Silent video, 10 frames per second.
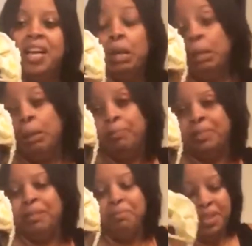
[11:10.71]
clumped
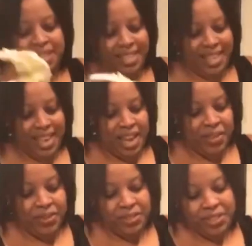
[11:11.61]
and mixed
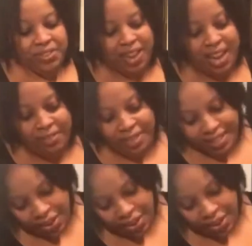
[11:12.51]
together, so you can't even tell the